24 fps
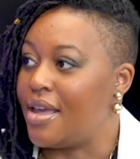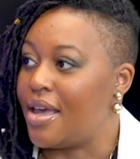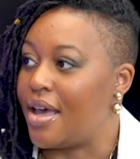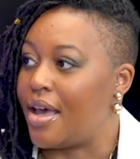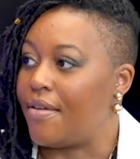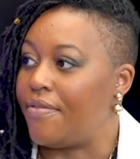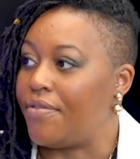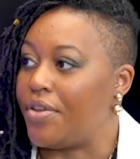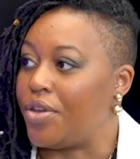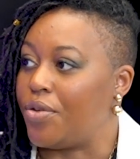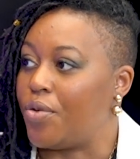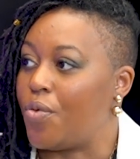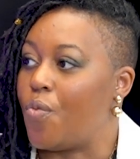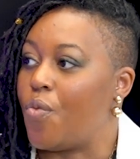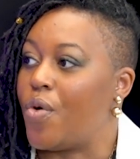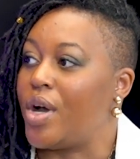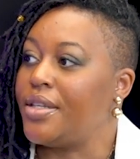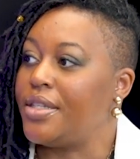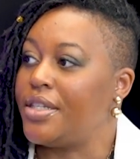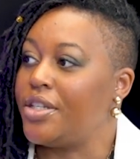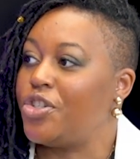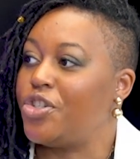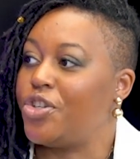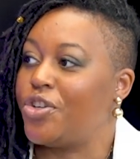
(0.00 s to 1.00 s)
of you,
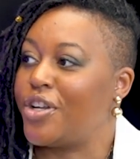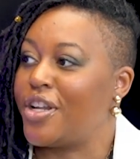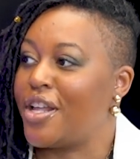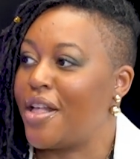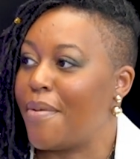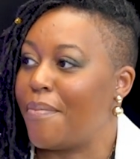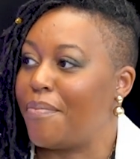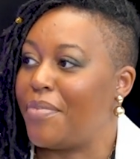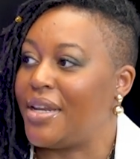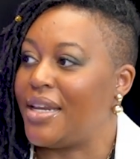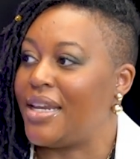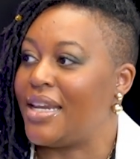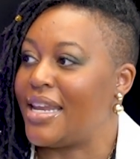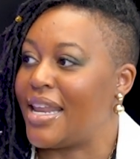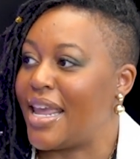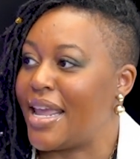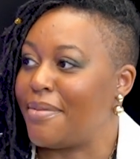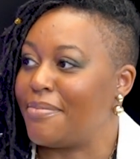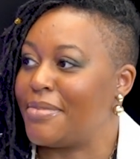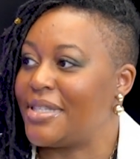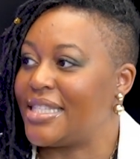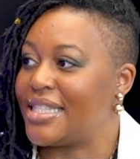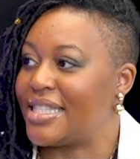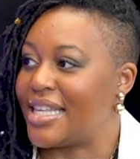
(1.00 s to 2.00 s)
what does your company
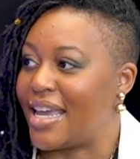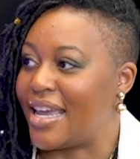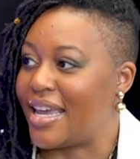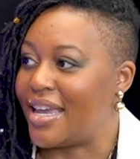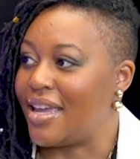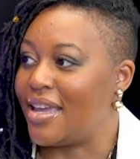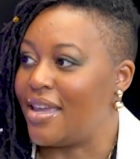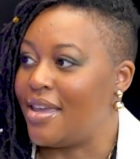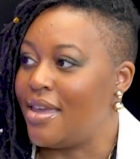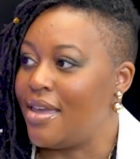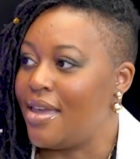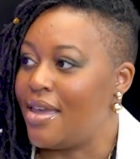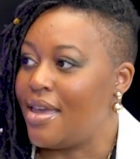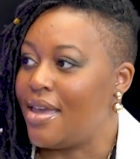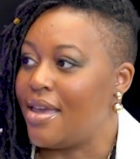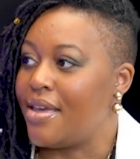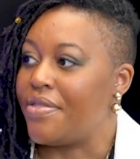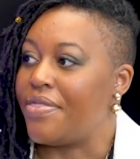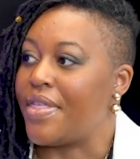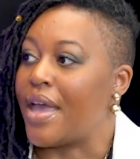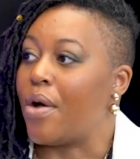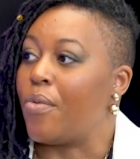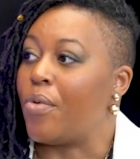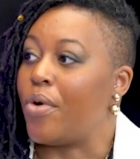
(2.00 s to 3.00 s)
name say
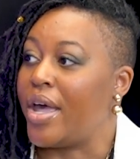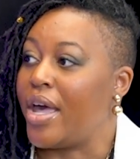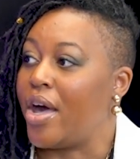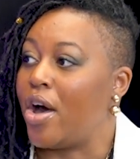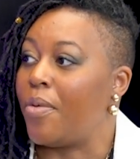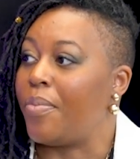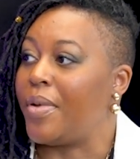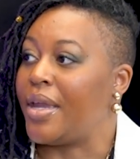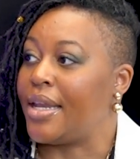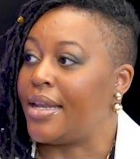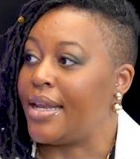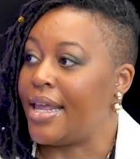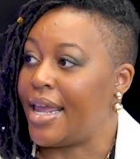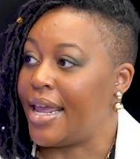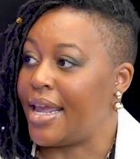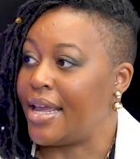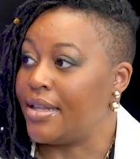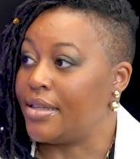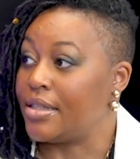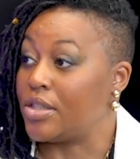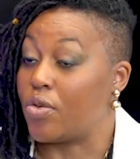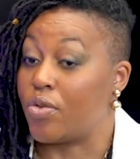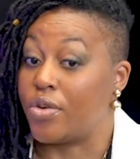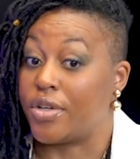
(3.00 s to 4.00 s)
that will help
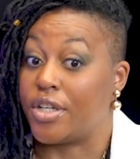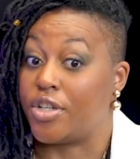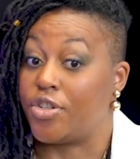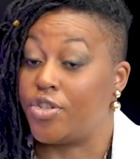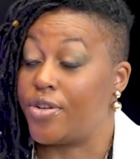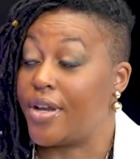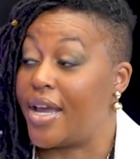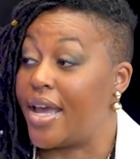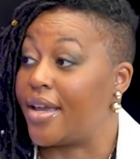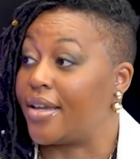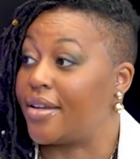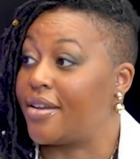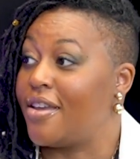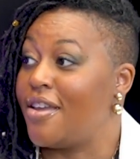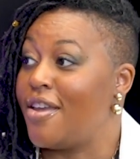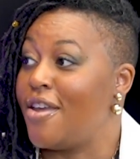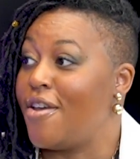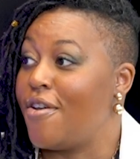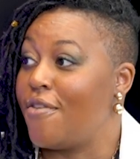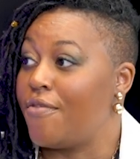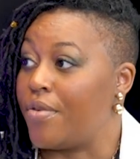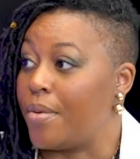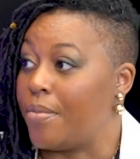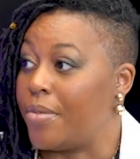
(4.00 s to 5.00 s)
enhance or detract
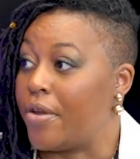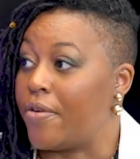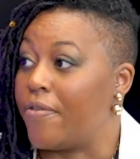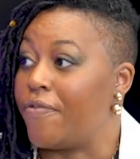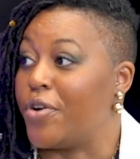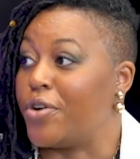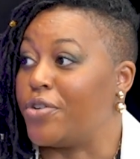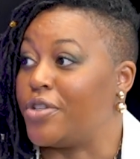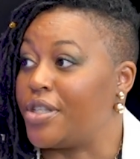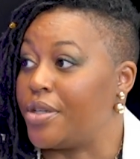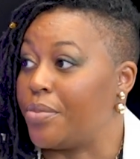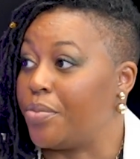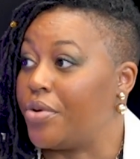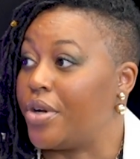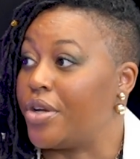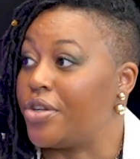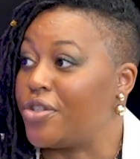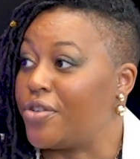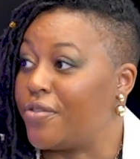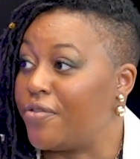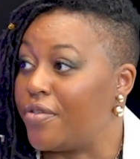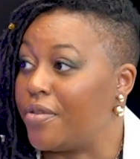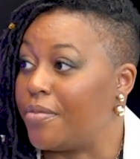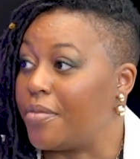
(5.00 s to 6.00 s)
from their first
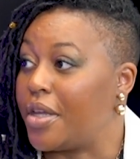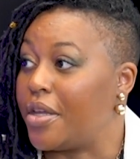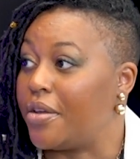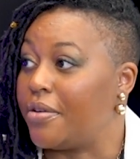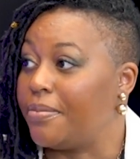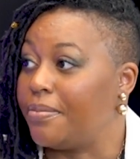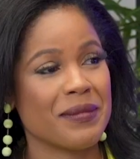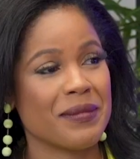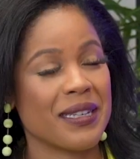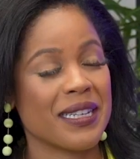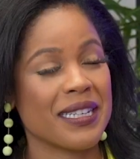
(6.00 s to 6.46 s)
impression from you?